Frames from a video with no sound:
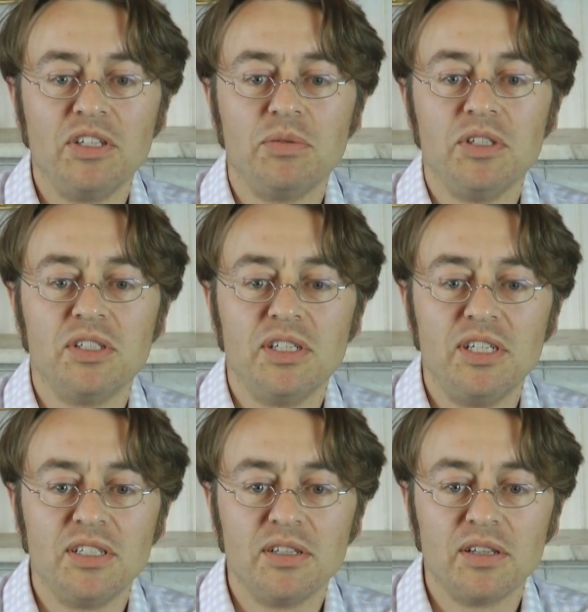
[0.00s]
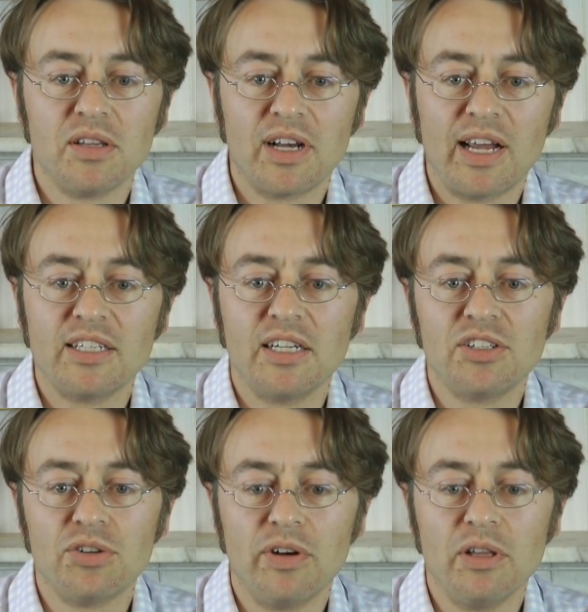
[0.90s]
This is the classic
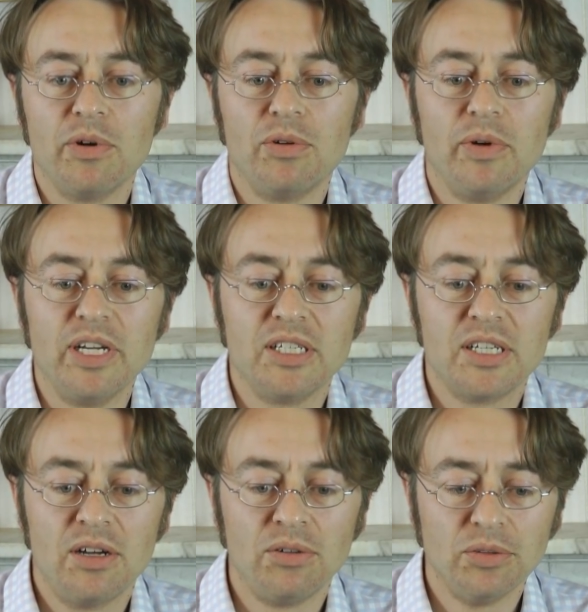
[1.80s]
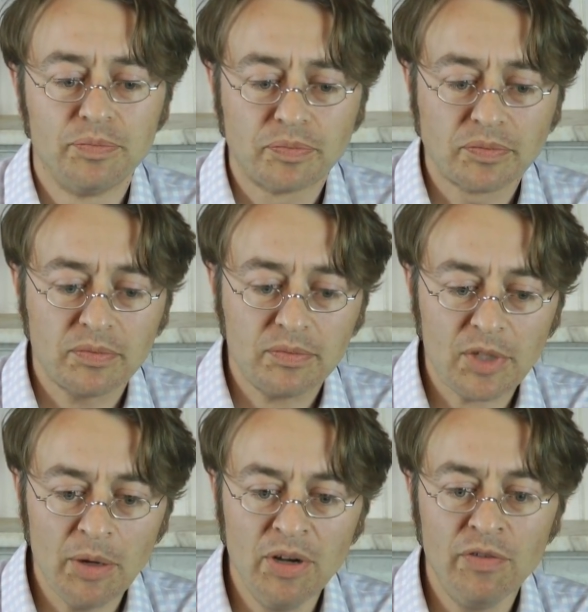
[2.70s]
story that we're always told.
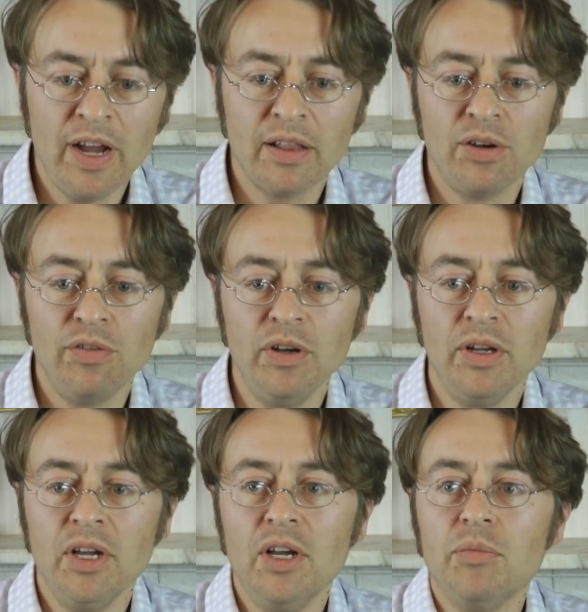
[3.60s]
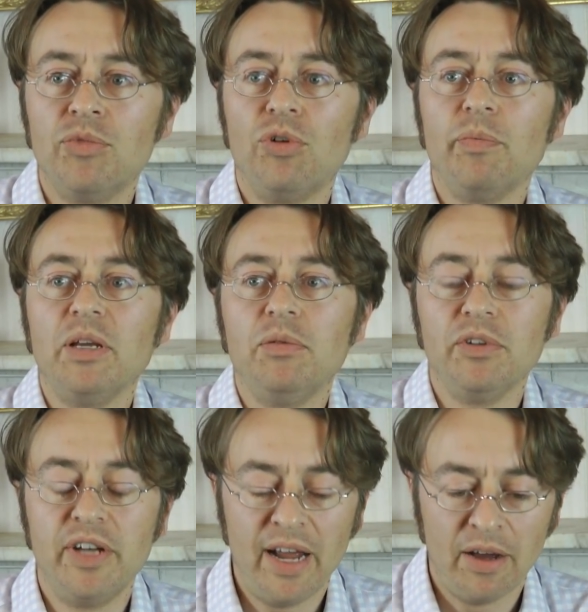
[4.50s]
And in fact, they often brought
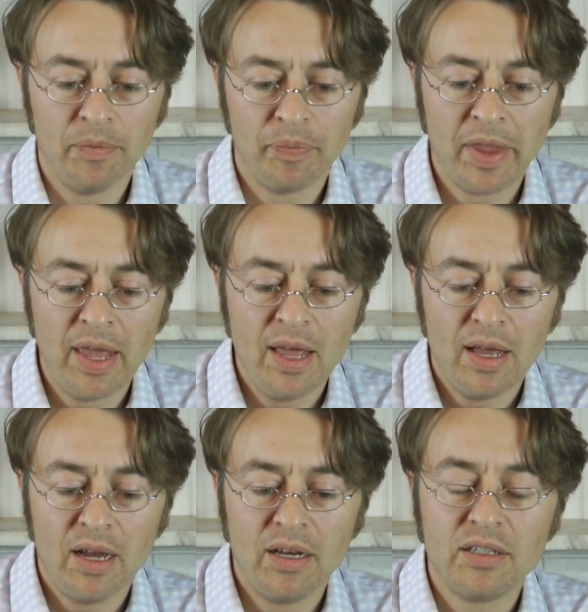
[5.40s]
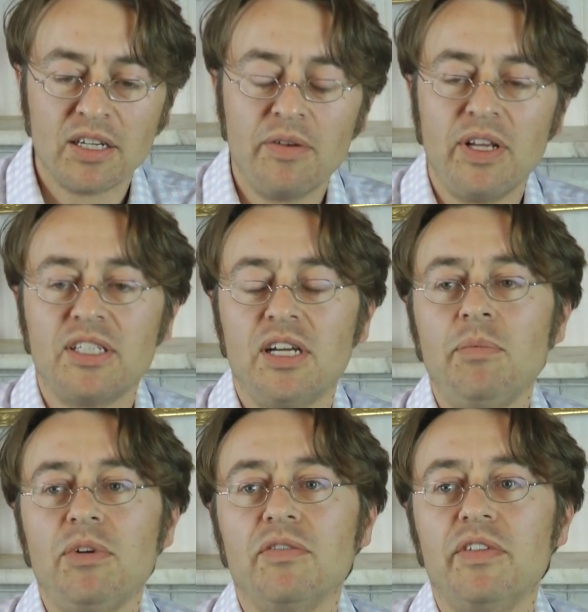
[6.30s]
people down. And so an
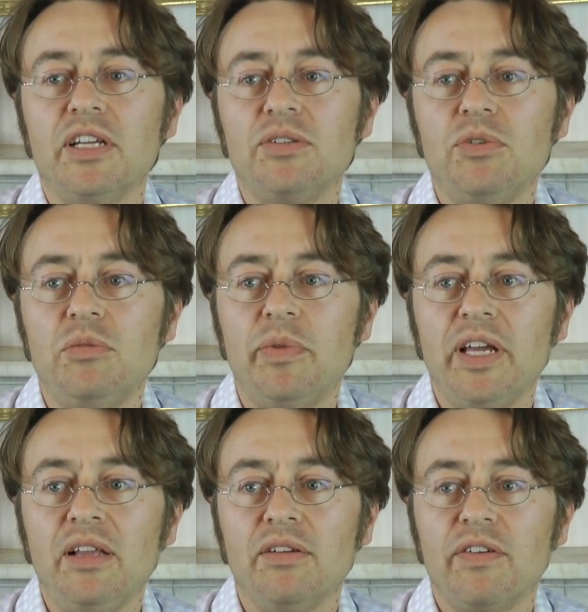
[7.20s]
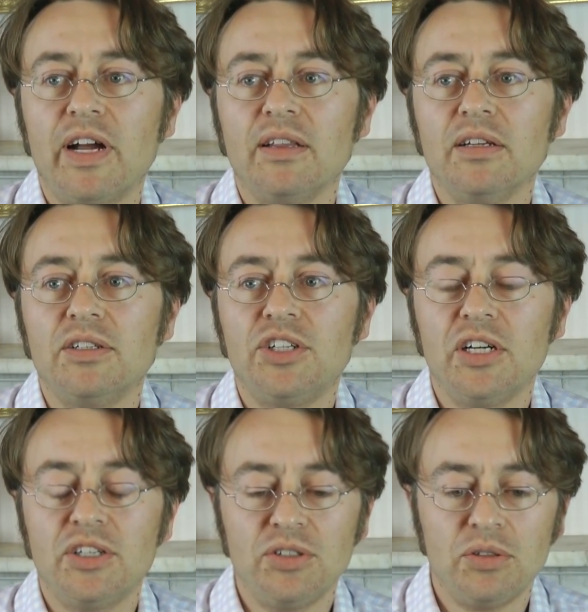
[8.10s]
example of this would be the fact that
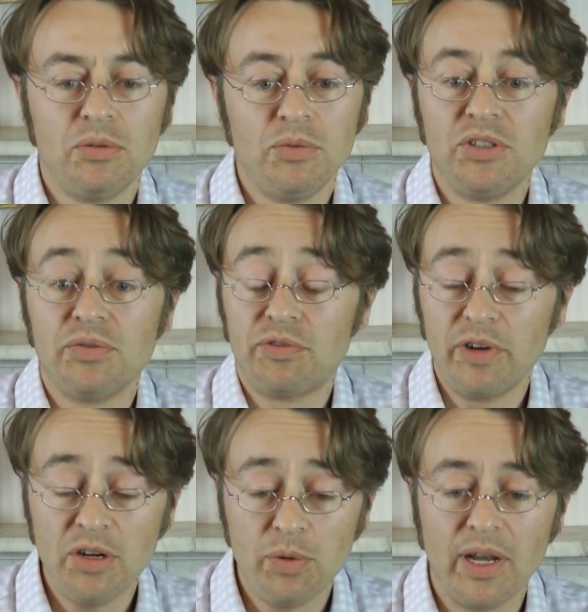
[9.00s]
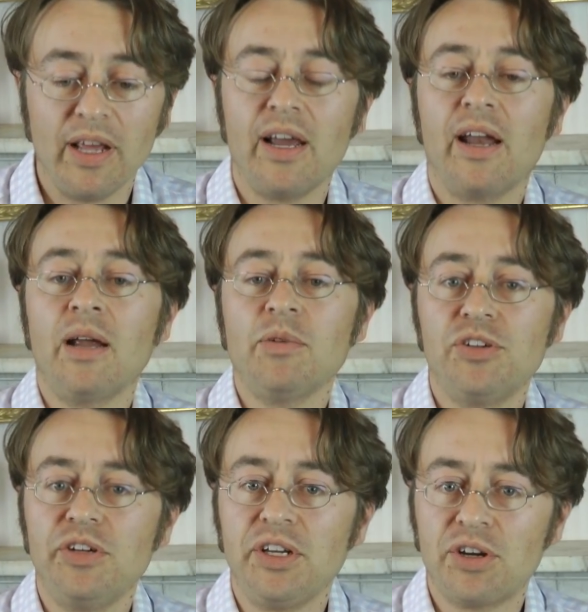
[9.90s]
Churchill was frequently and
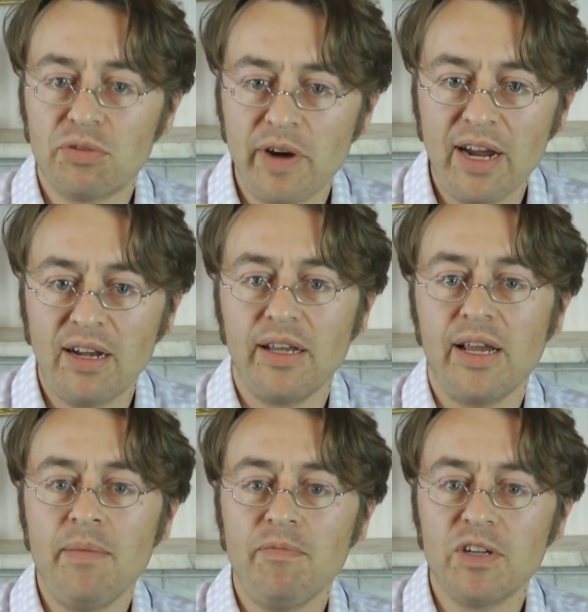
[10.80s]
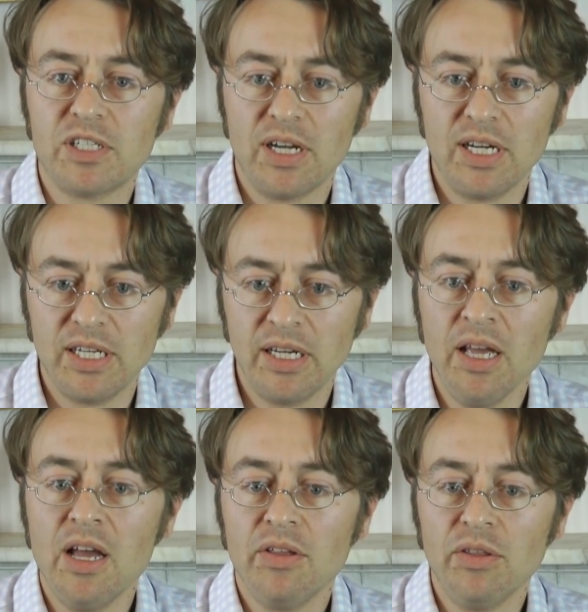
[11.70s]
absolutely correctly emphasising
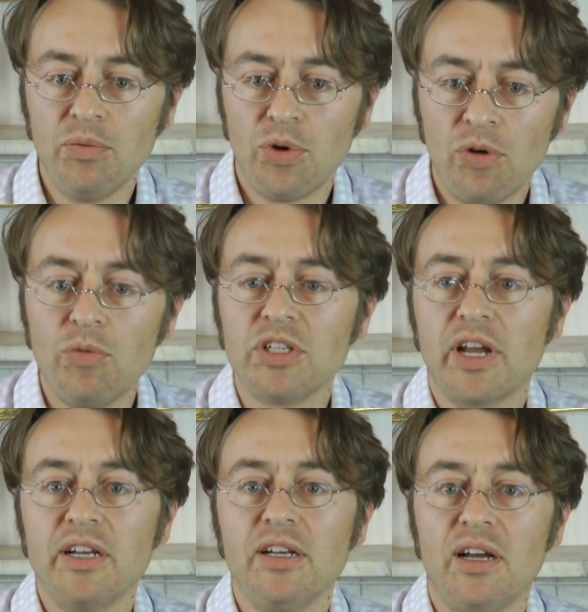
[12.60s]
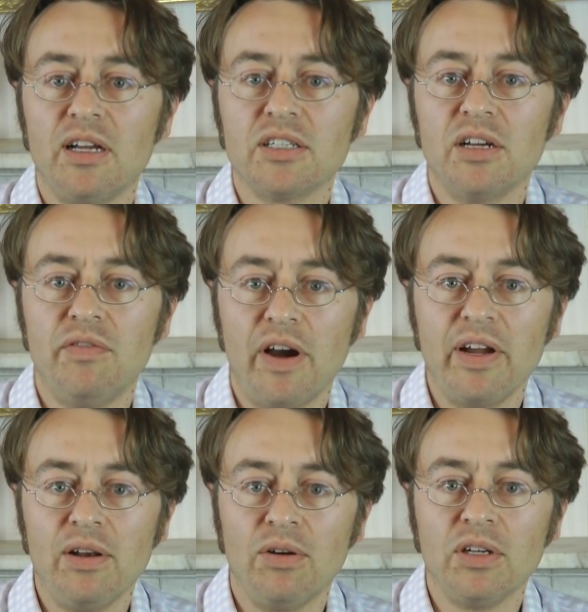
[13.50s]
that the war was going to last a
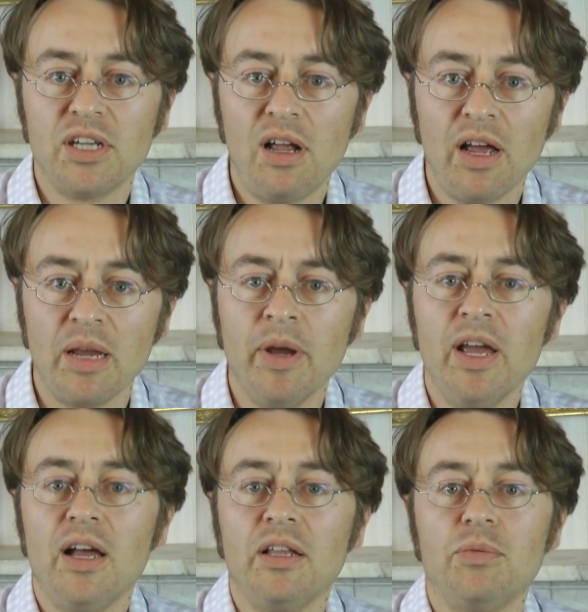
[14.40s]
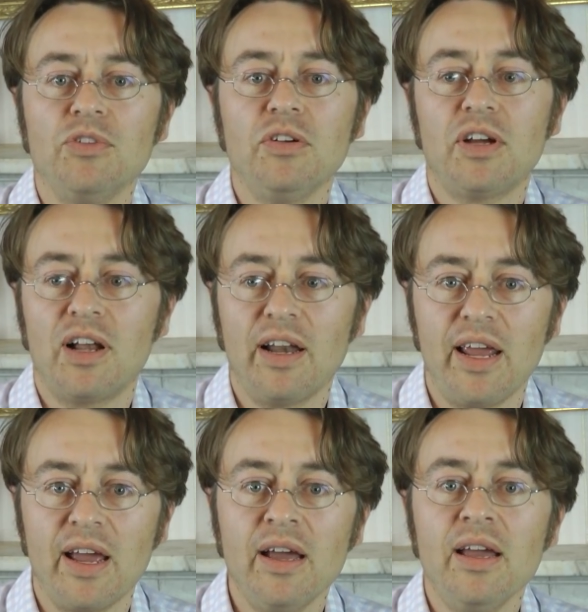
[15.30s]
very long time, and it wasn't
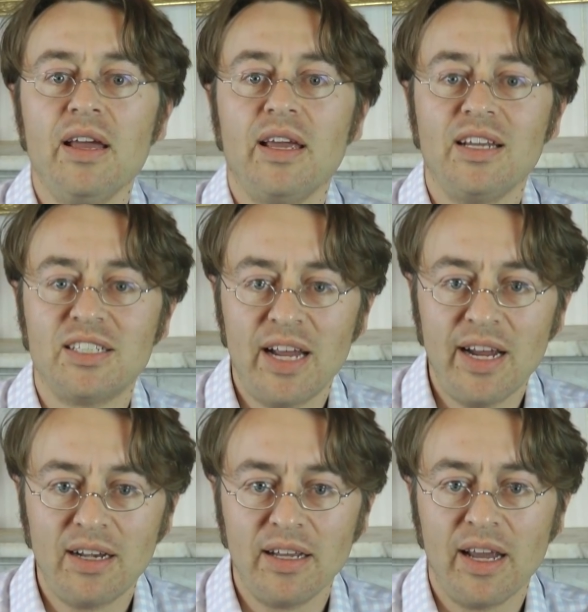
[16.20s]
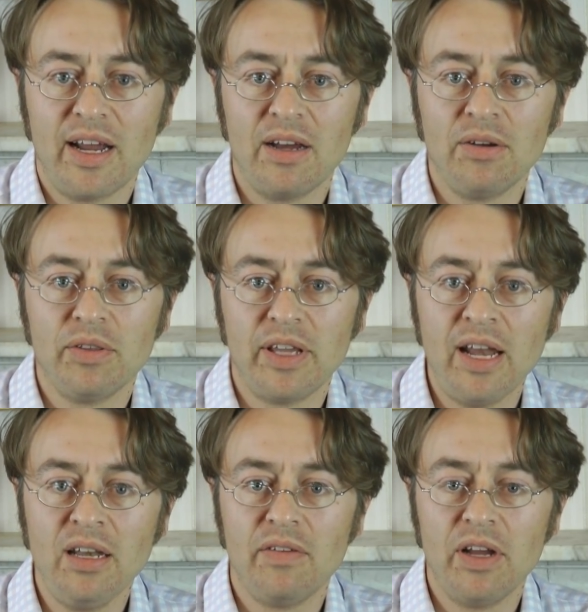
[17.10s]
clear exactly how the
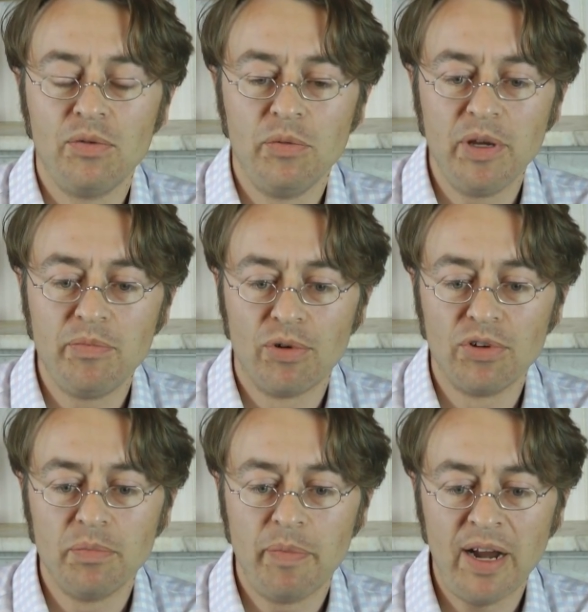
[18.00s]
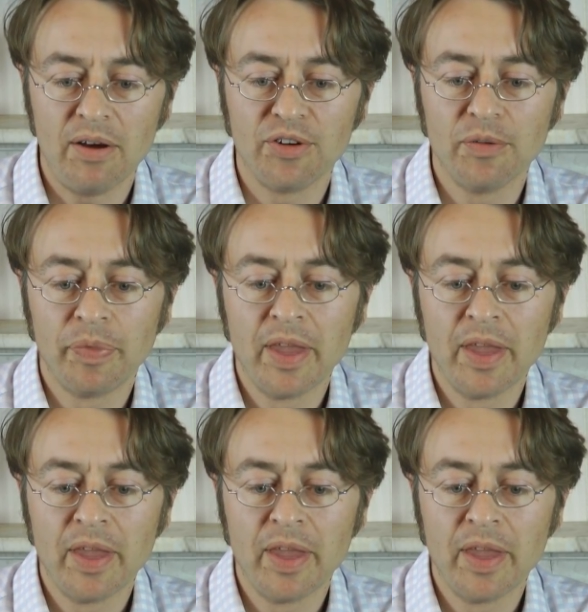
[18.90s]
end of it would be brought about.